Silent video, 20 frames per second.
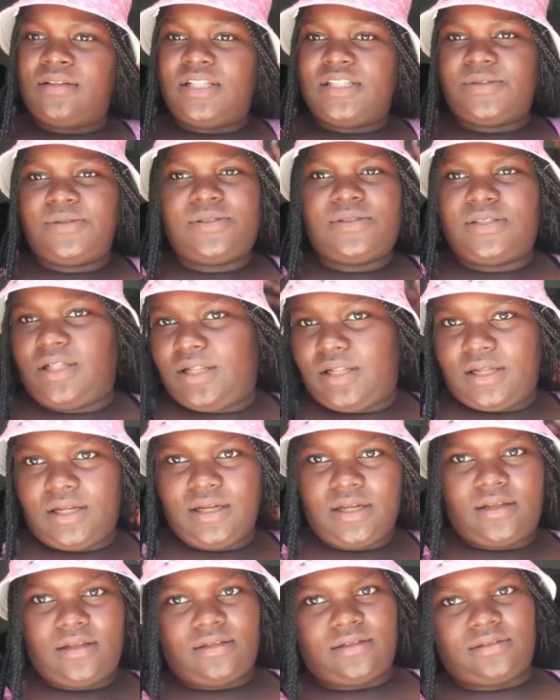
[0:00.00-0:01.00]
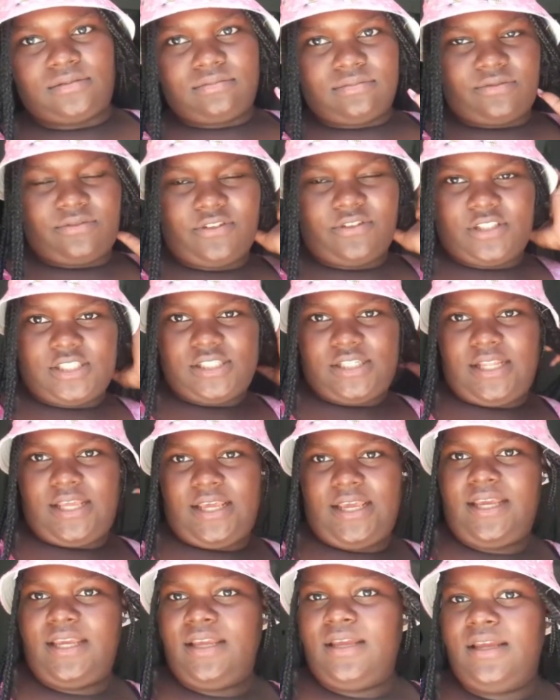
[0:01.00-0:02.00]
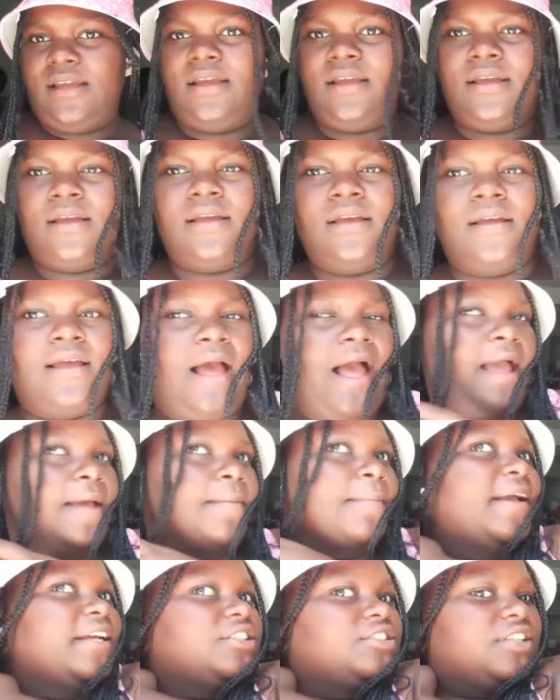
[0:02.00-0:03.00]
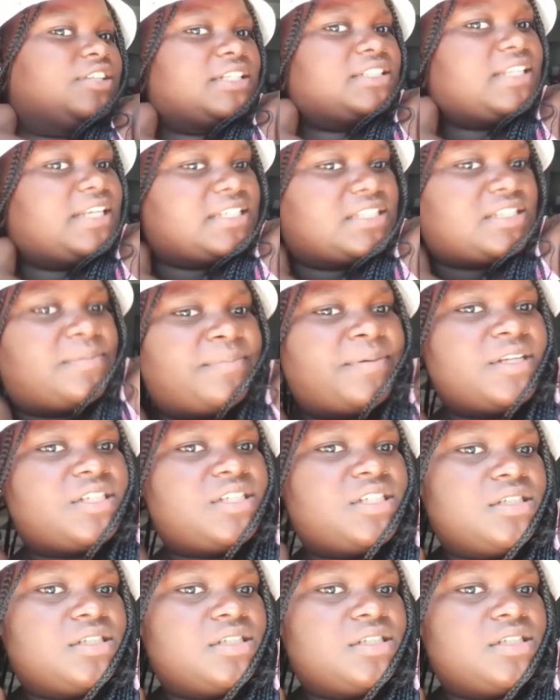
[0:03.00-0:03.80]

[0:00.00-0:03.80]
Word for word: This is the look for today. I might try to take some